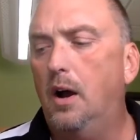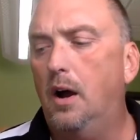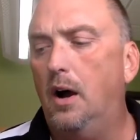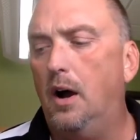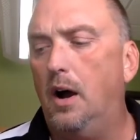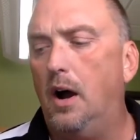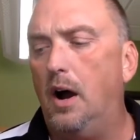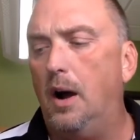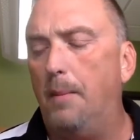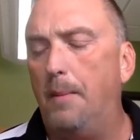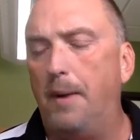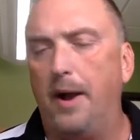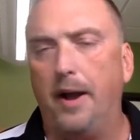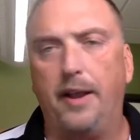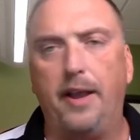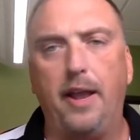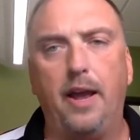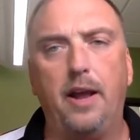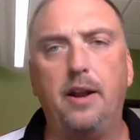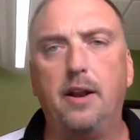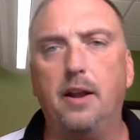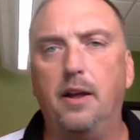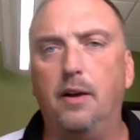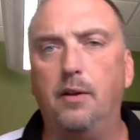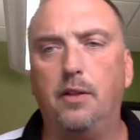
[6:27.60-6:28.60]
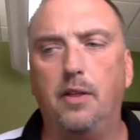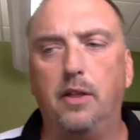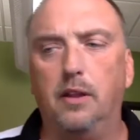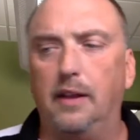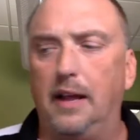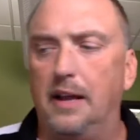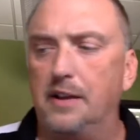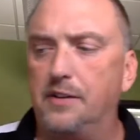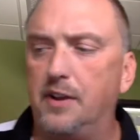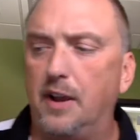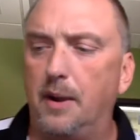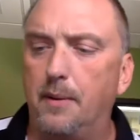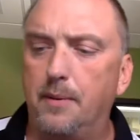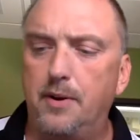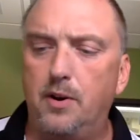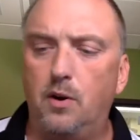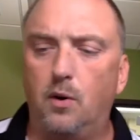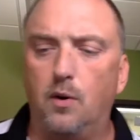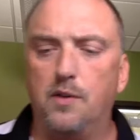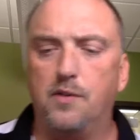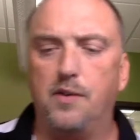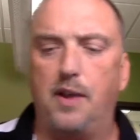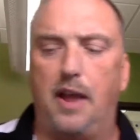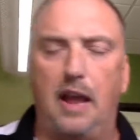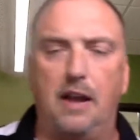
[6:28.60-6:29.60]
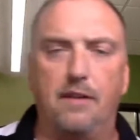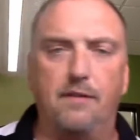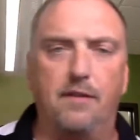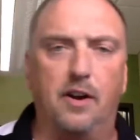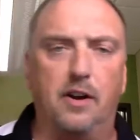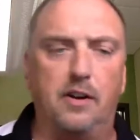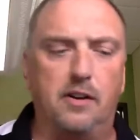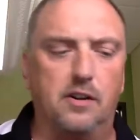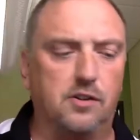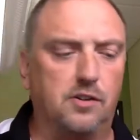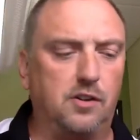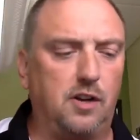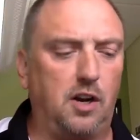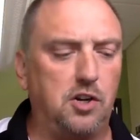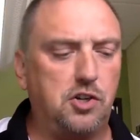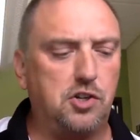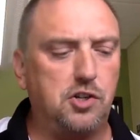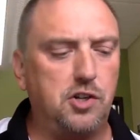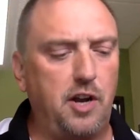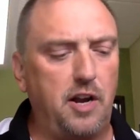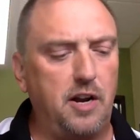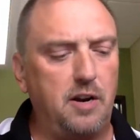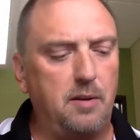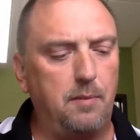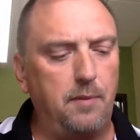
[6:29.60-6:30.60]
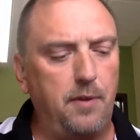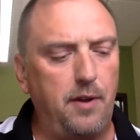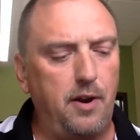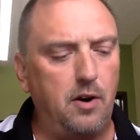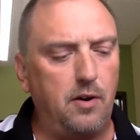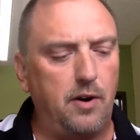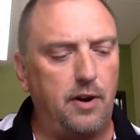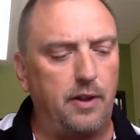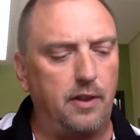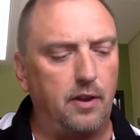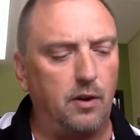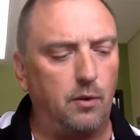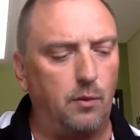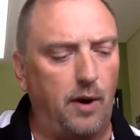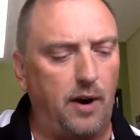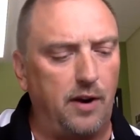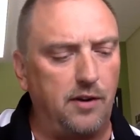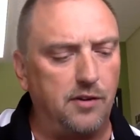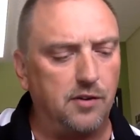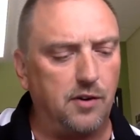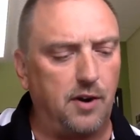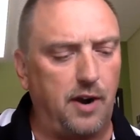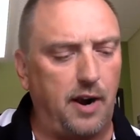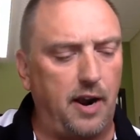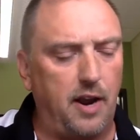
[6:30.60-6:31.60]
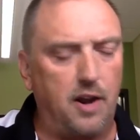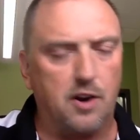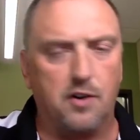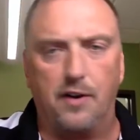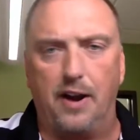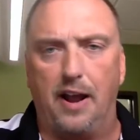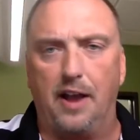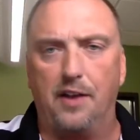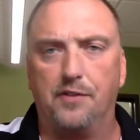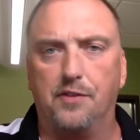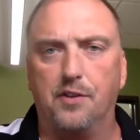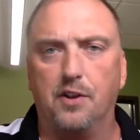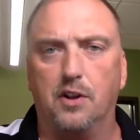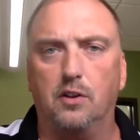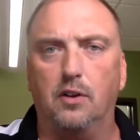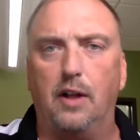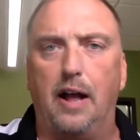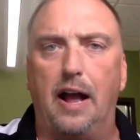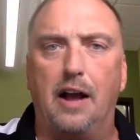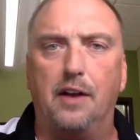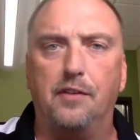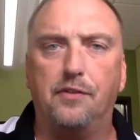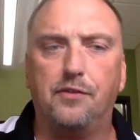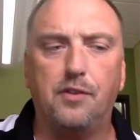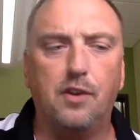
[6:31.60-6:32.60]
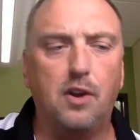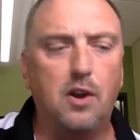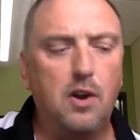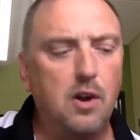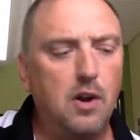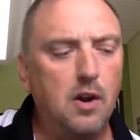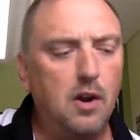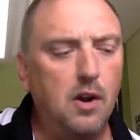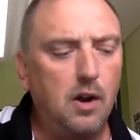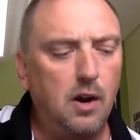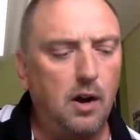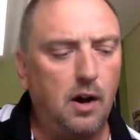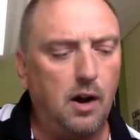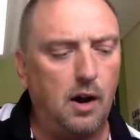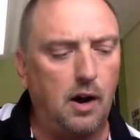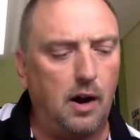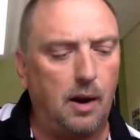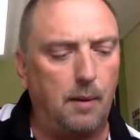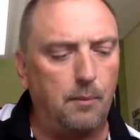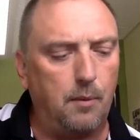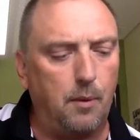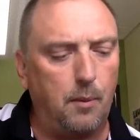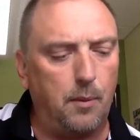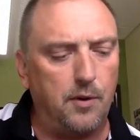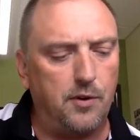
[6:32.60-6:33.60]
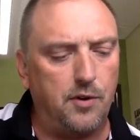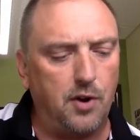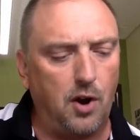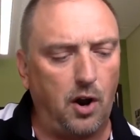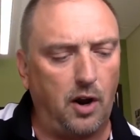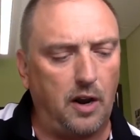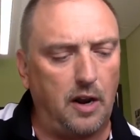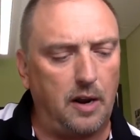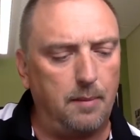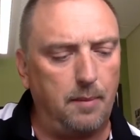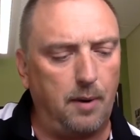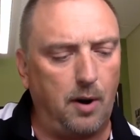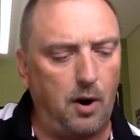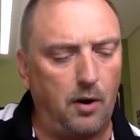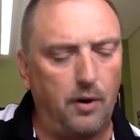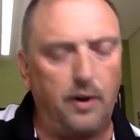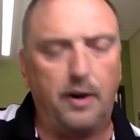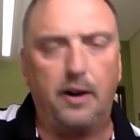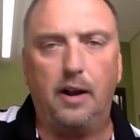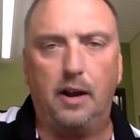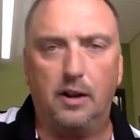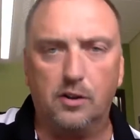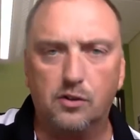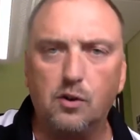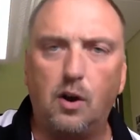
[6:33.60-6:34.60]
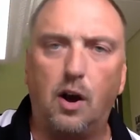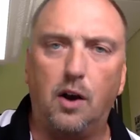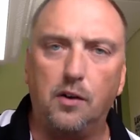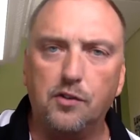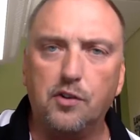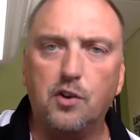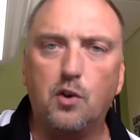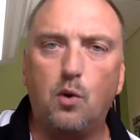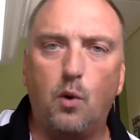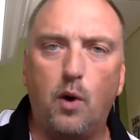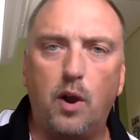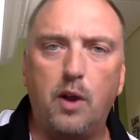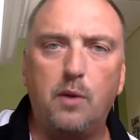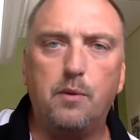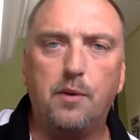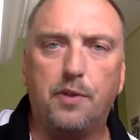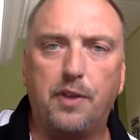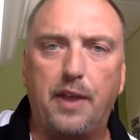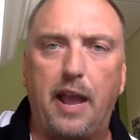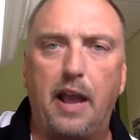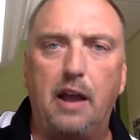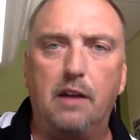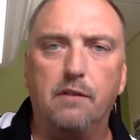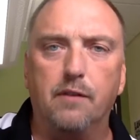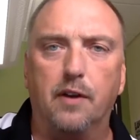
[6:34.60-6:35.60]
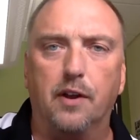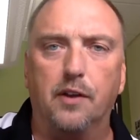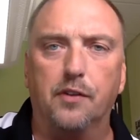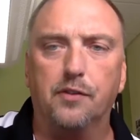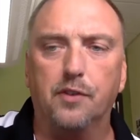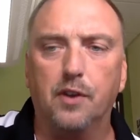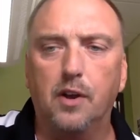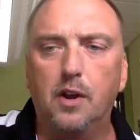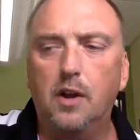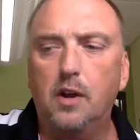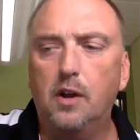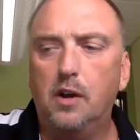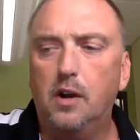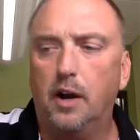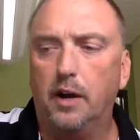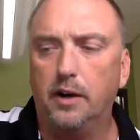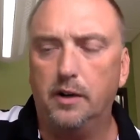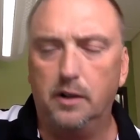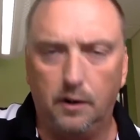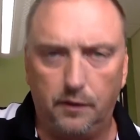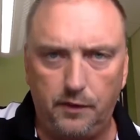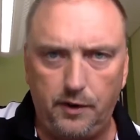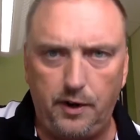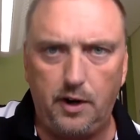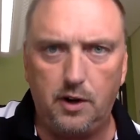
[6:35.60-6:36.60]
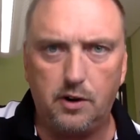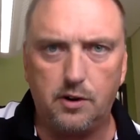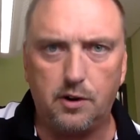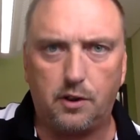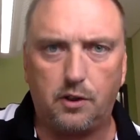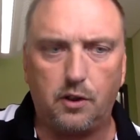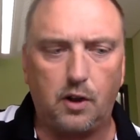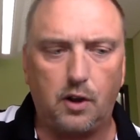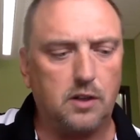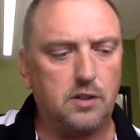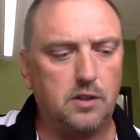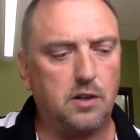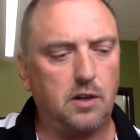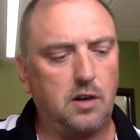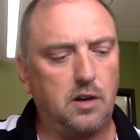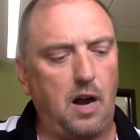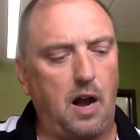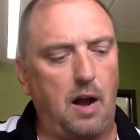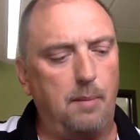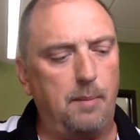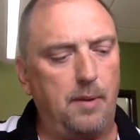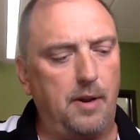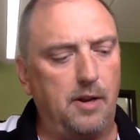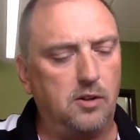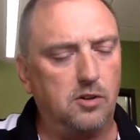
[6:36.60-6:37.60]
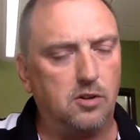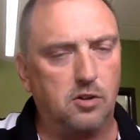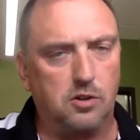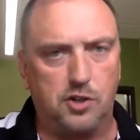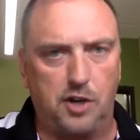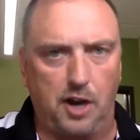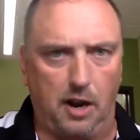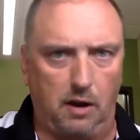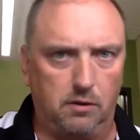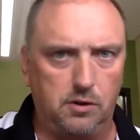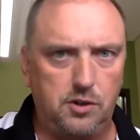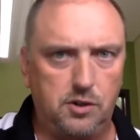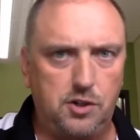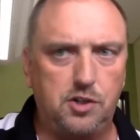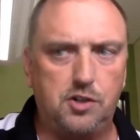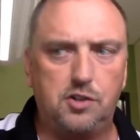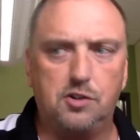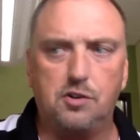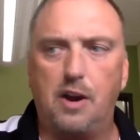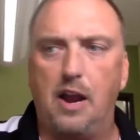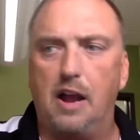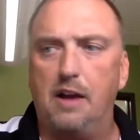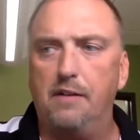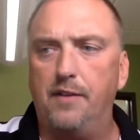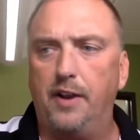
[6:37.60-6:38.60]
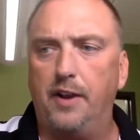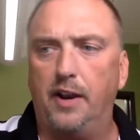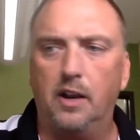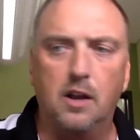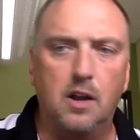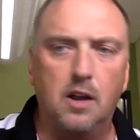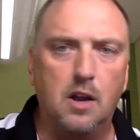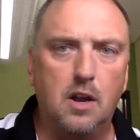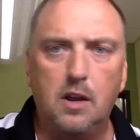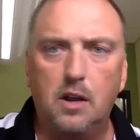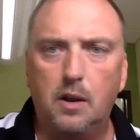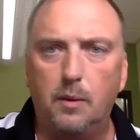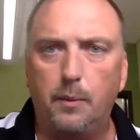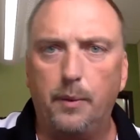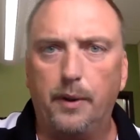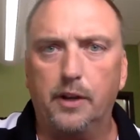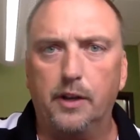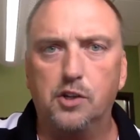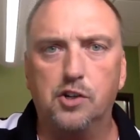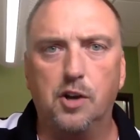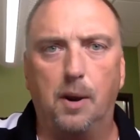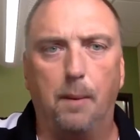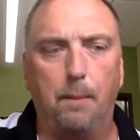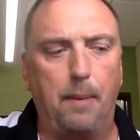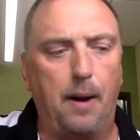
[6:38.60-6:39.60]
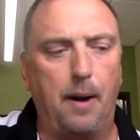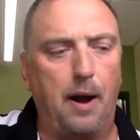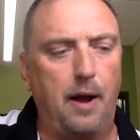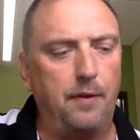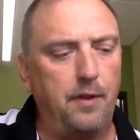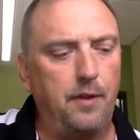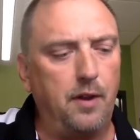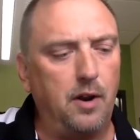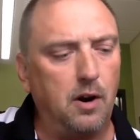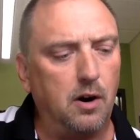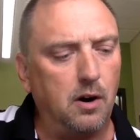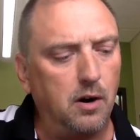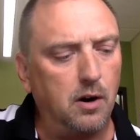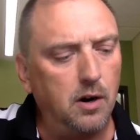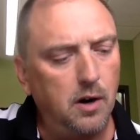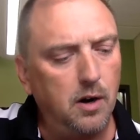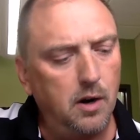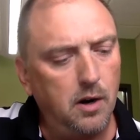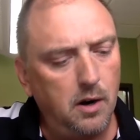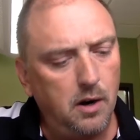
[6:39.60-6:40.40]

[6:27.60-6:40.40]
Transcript: Again, the last thing I would note is I have a discussion item there in the raise your hand or ask the class where we're talking about, so how's it going with Canvas? I'd love to hear your thoughts and comments or challenges you're having, and we can jump on there.